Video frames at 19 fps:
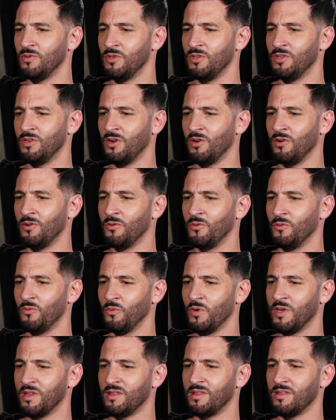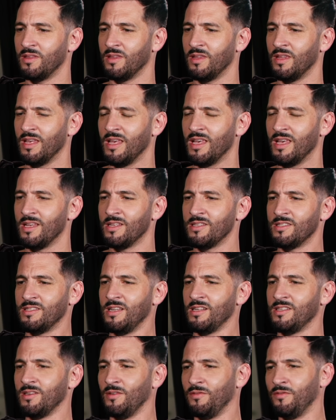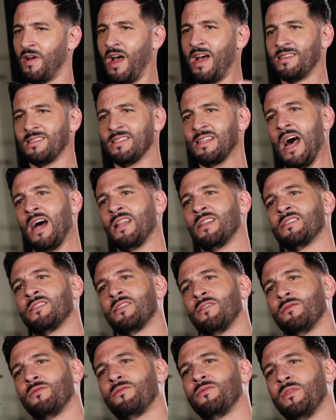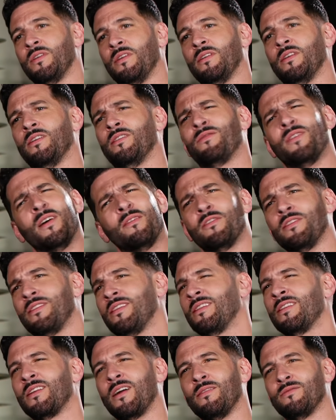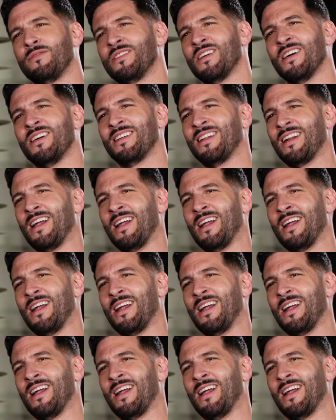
you know, with such a vast knowledge of of everything that I've done,